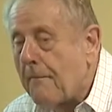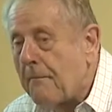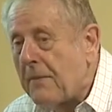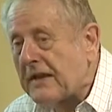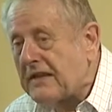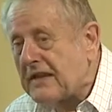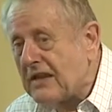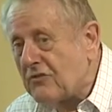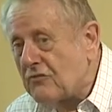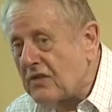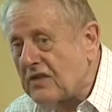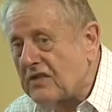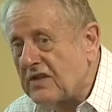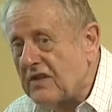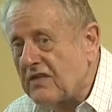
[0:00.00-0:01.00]
but the
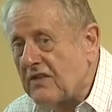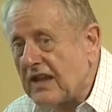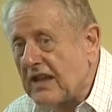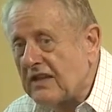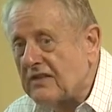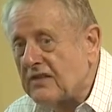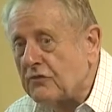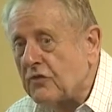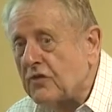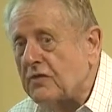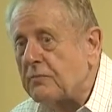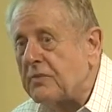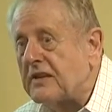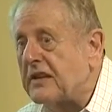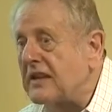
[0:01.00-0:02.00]
interesting thing is it was
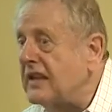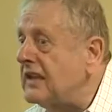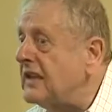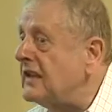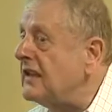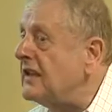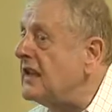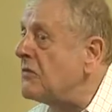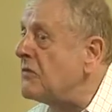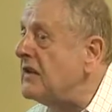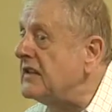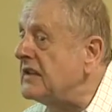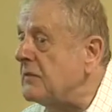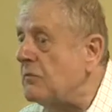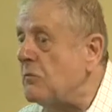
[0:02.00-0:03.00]
particularly
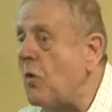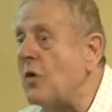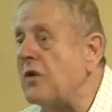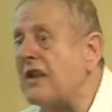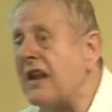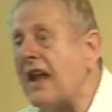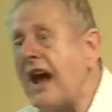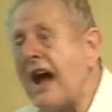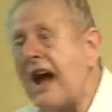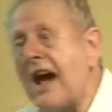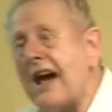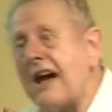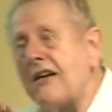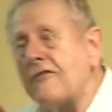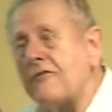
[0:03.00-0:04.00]
written more than
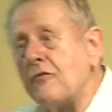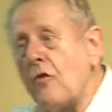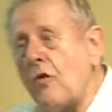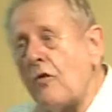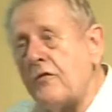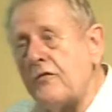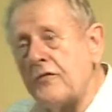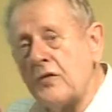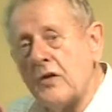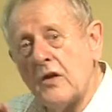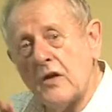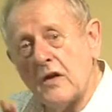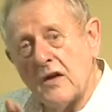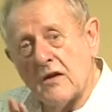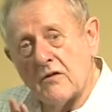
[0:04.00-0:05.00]
half of
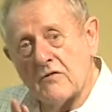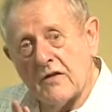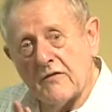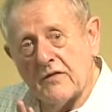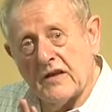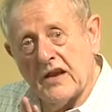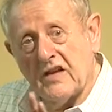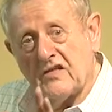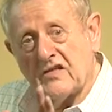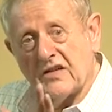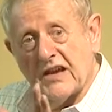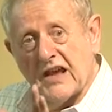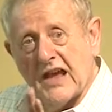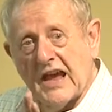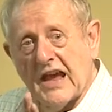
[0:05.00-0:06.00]

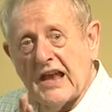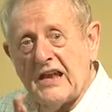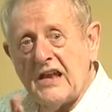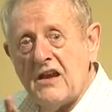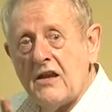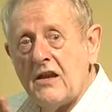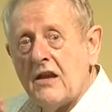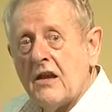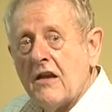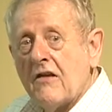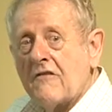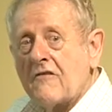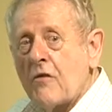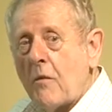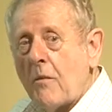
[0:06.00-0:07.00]
Revelation, any
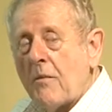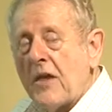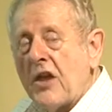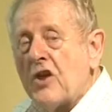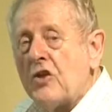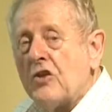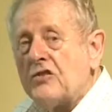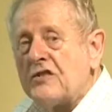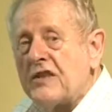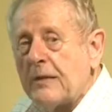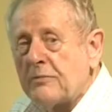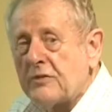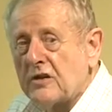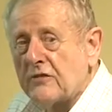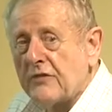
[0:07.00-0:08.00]
from
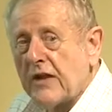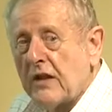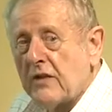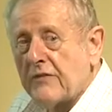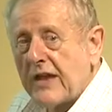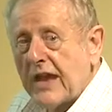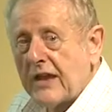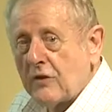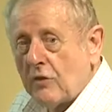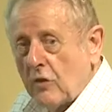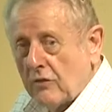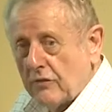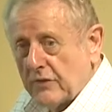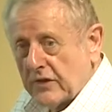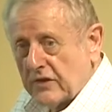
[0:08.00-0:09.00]
chapter 12 and
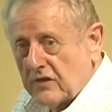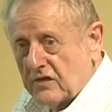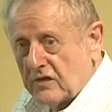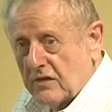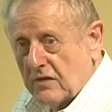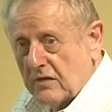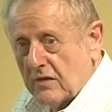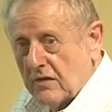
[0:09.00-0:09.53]
onwards,